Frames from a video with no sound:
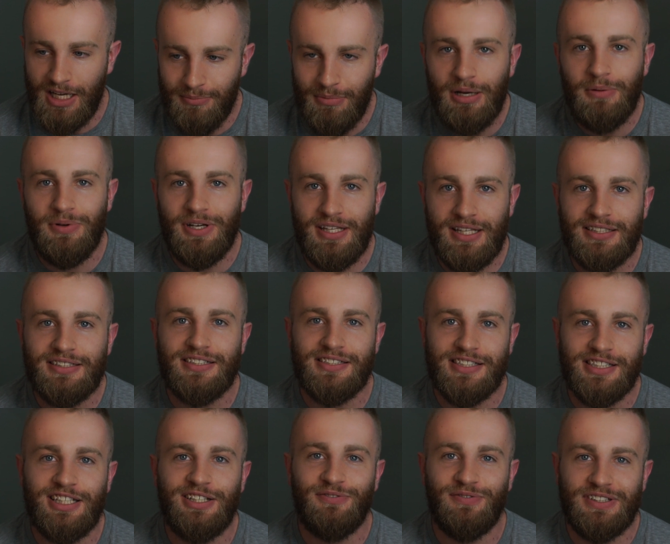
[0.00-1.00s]
And maybe this
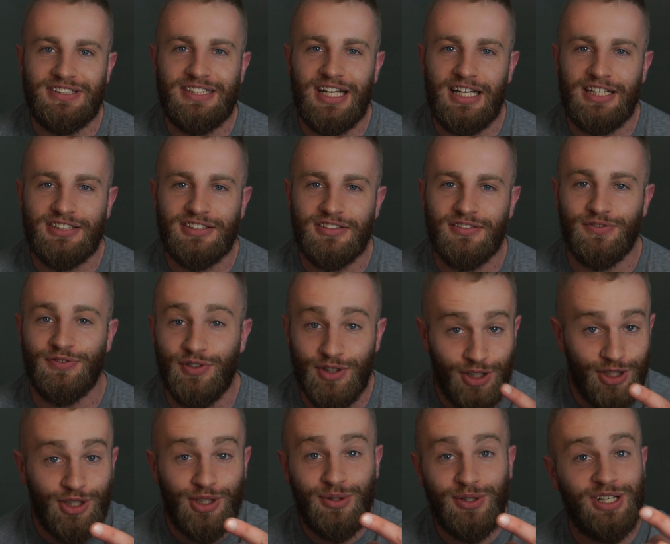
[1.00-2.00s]
is an invitation for
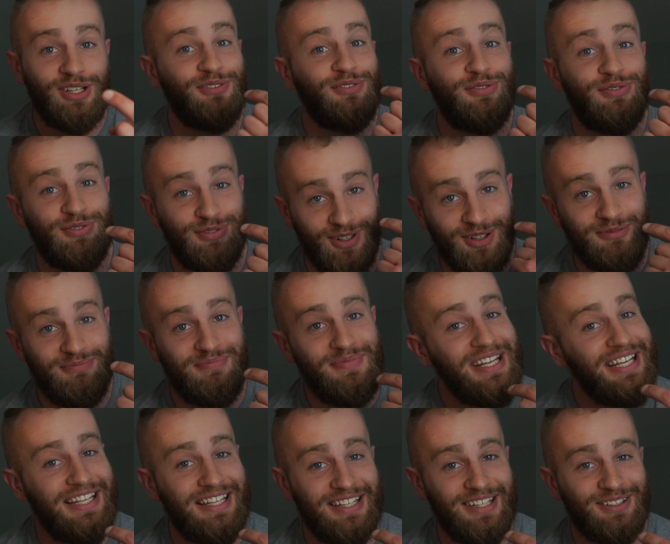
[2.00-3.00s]
you and for
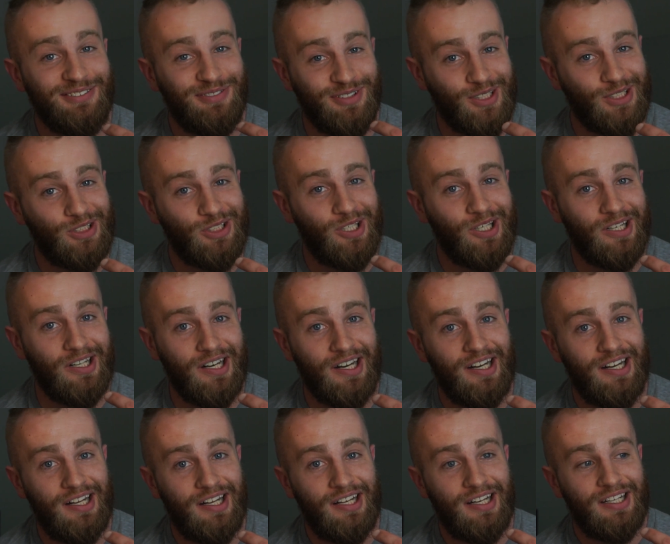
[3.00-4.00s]
me, for sure,
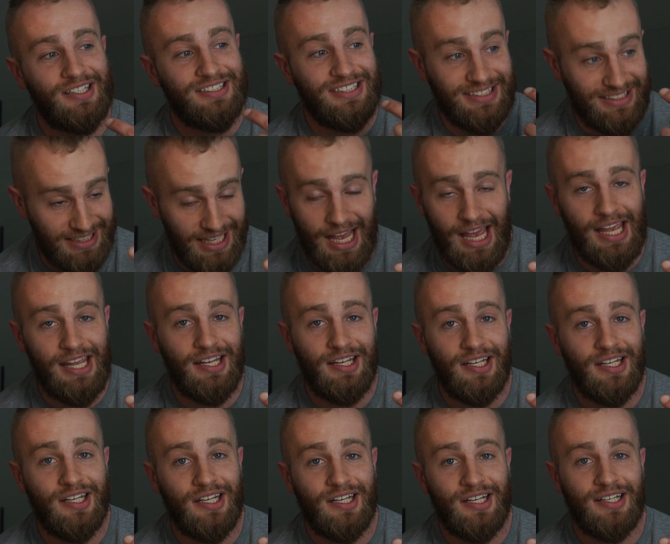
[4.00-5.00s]

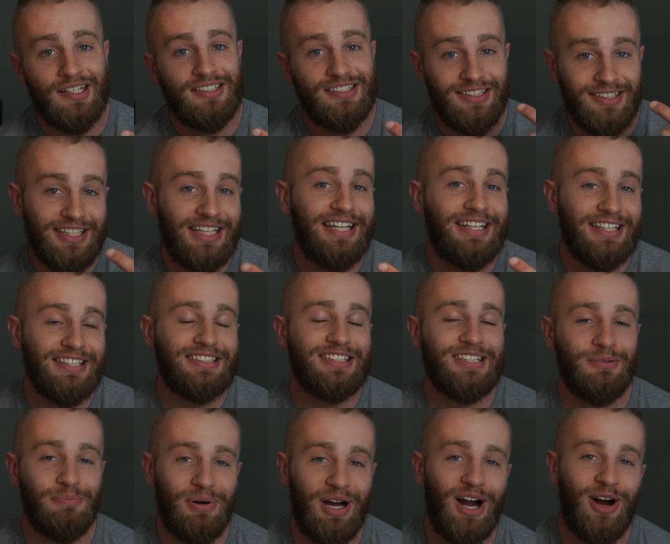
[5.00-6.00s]
today to lean
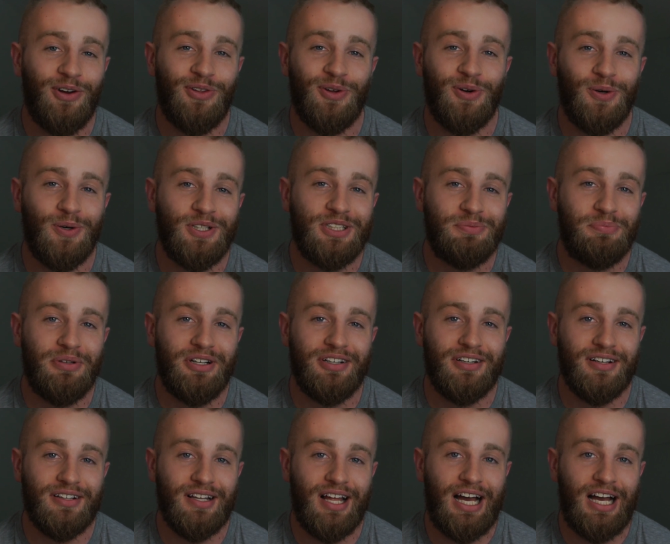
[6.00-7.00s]
into the power of the Holy
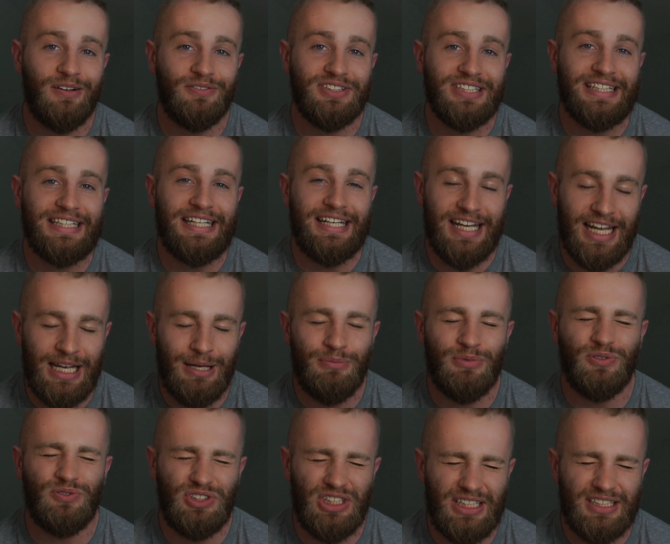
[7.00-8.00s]
Spirit in our lives. And in the
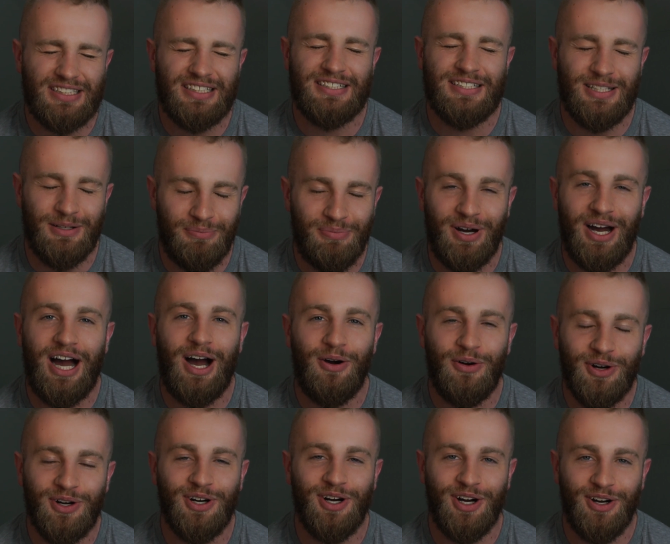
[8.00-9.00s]
name of Jesus and the
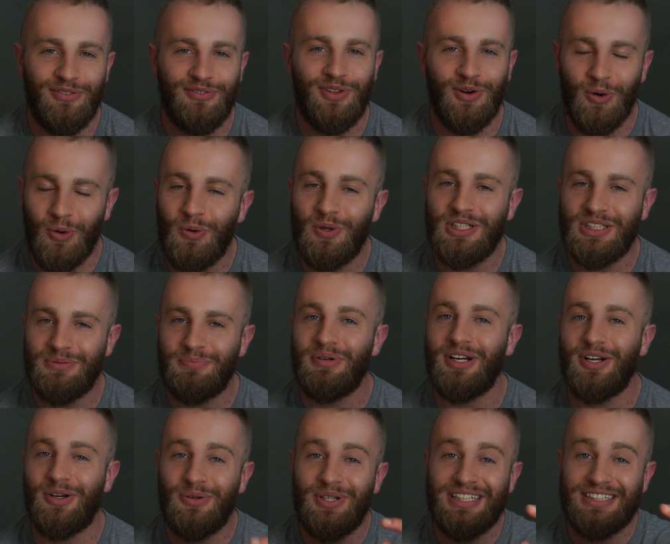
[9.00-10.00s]
power of the Holy
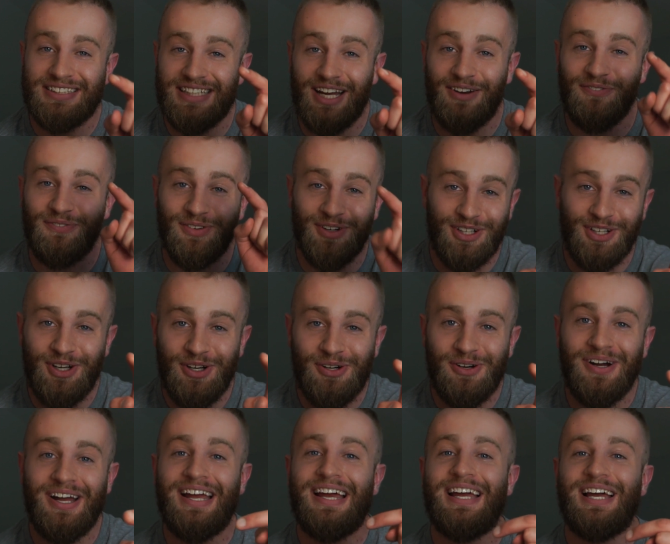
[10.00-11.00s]
Spirit, who He sent for
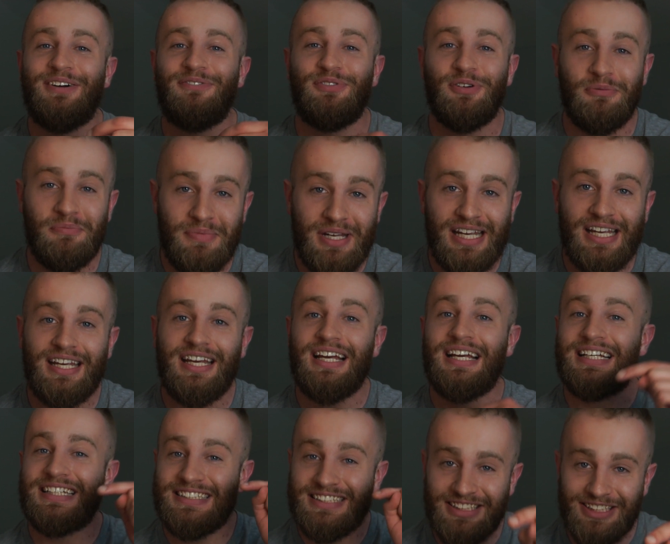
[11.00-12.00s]
you and for
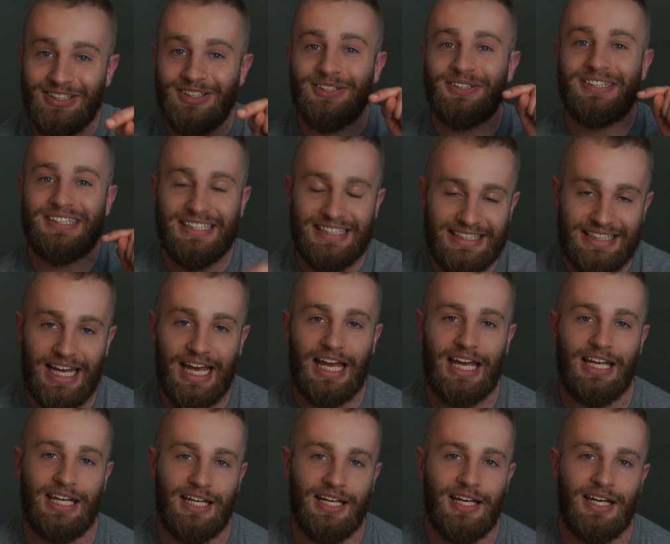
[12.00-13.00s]
me still
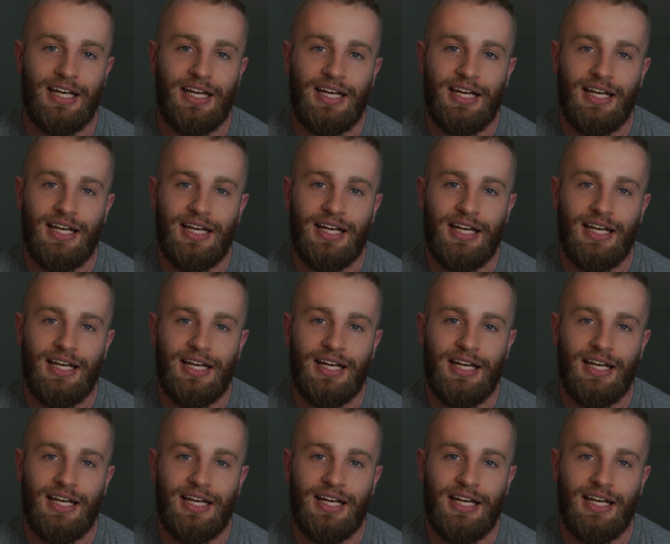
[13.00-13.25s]
today,